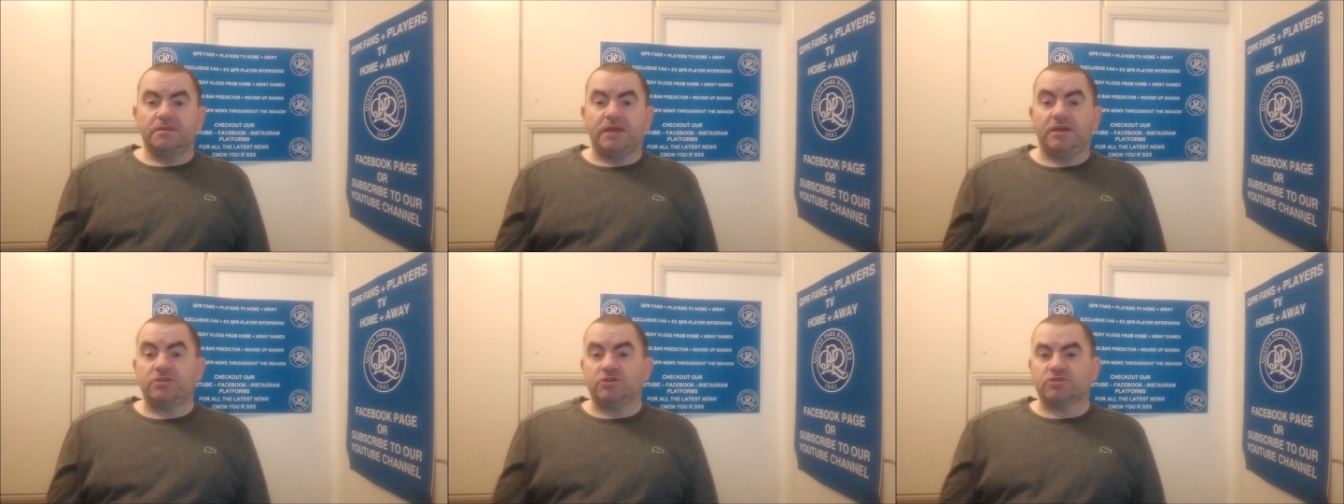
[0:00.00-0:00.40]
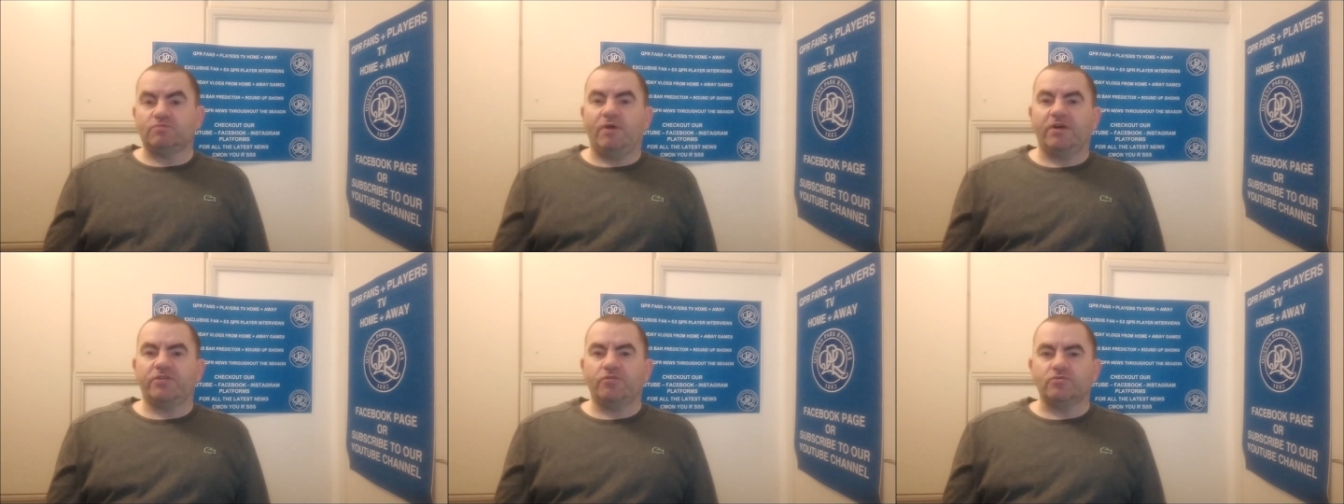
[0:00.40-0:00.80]
they're just
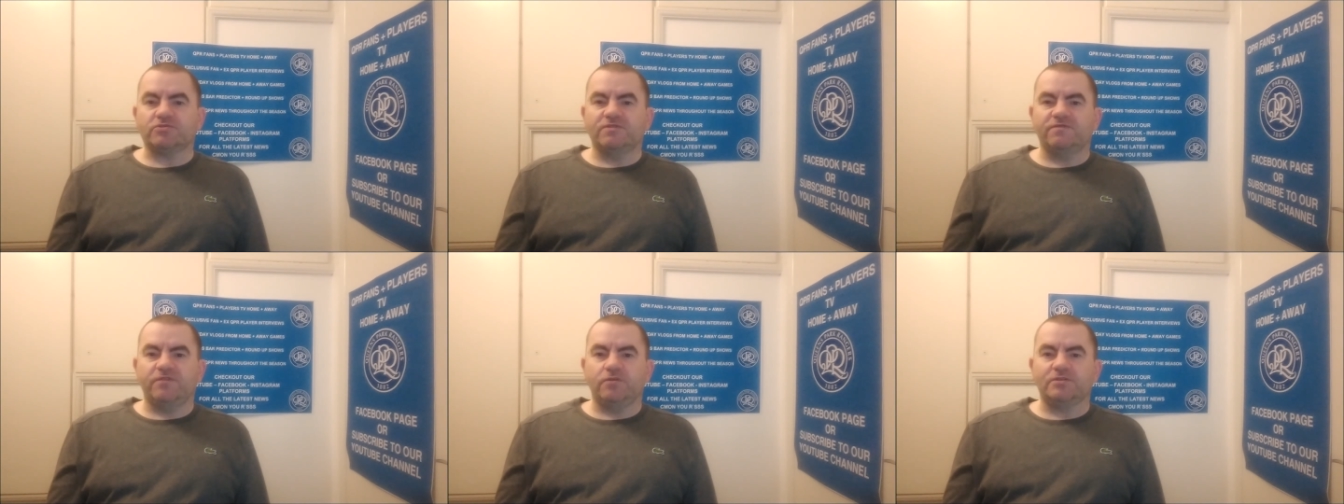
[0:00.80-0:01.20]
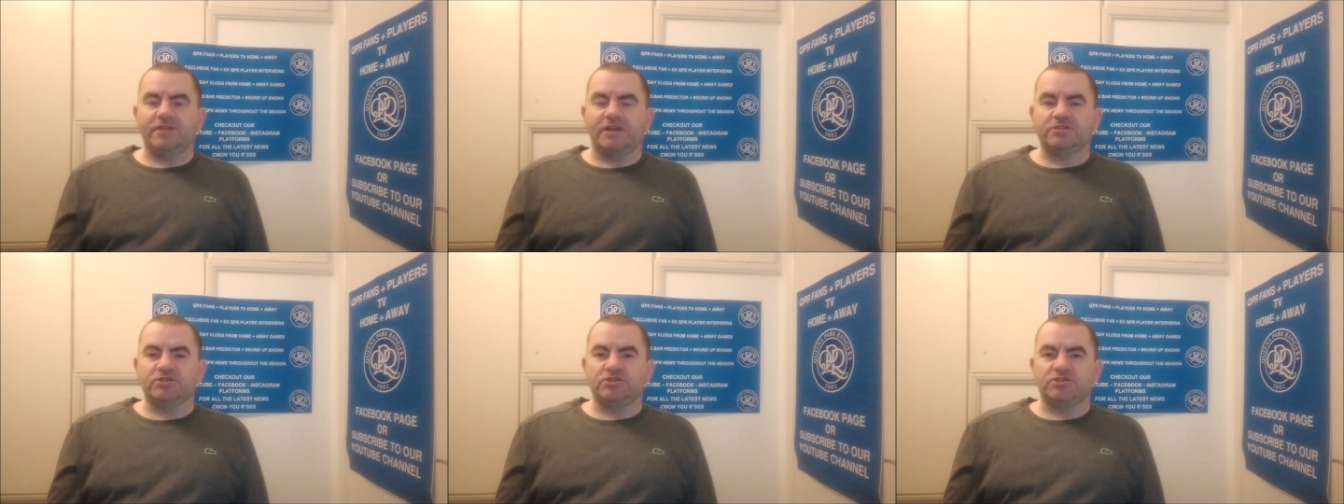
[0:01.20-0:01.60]
my thoughts and views,
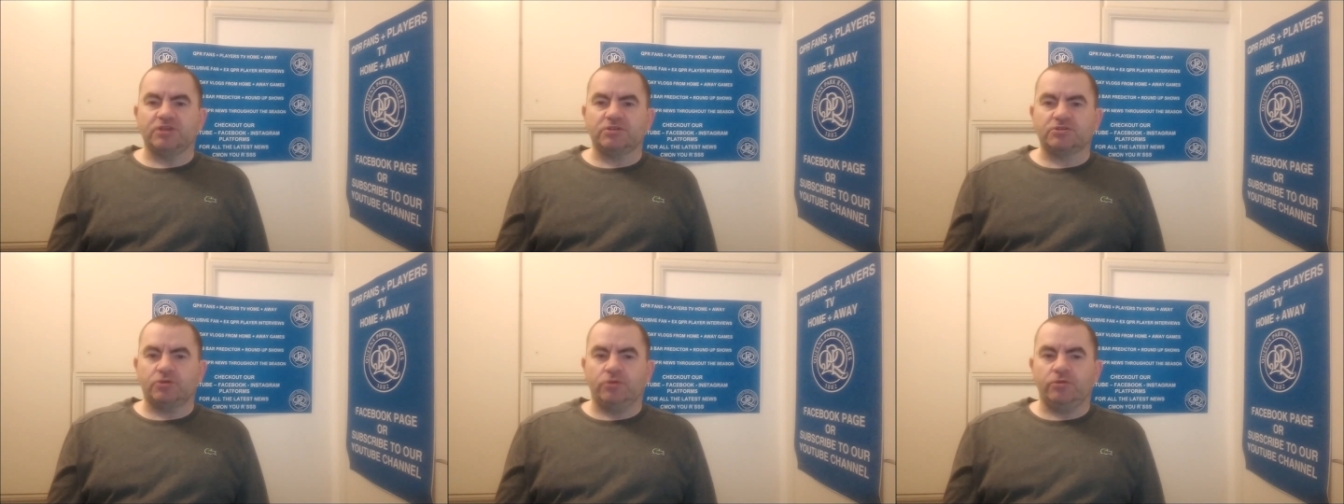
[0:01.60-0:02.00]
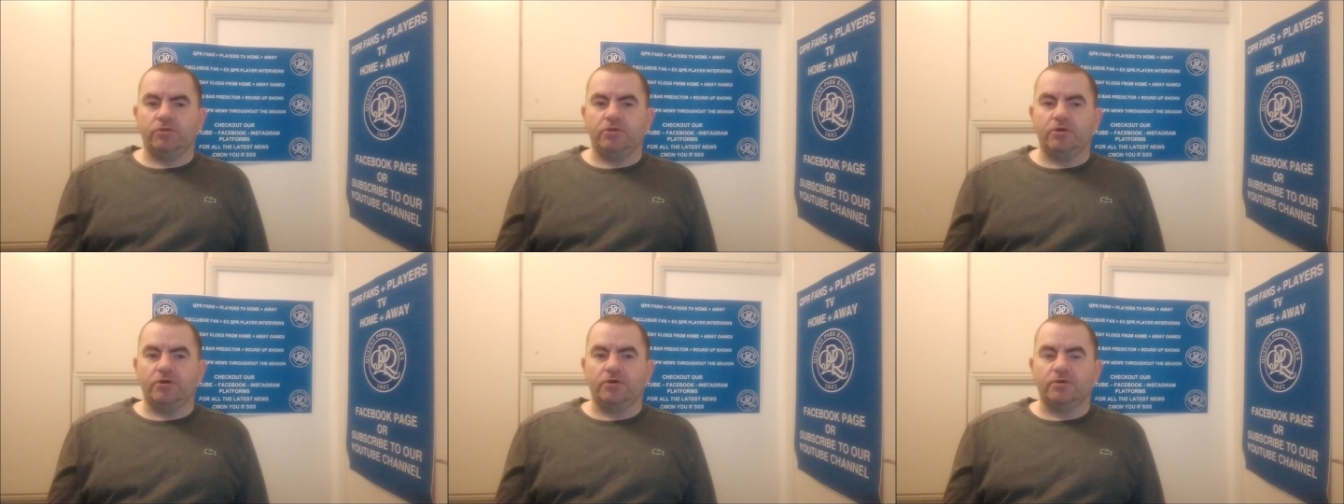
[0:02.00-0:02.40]
ladies and gents, on
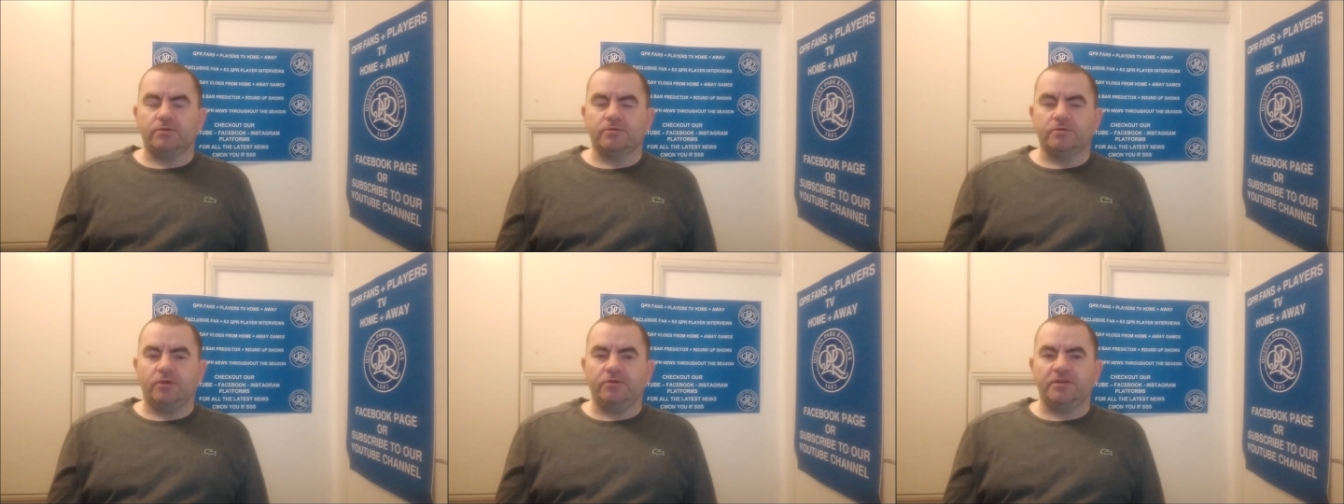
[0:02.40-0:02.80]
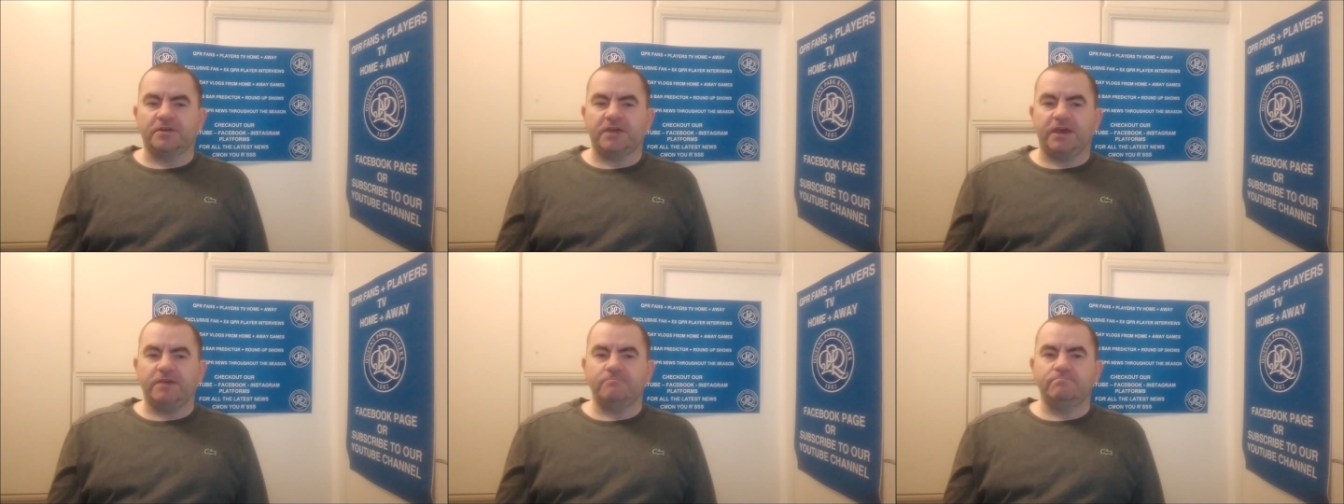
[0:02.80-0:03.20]
the
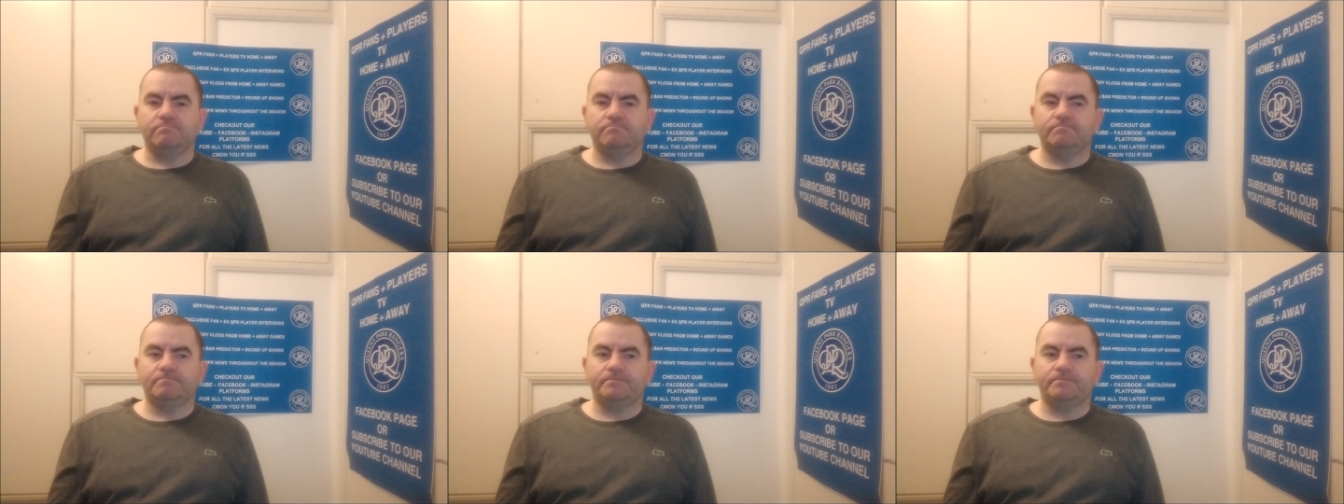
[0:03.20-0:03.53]
game.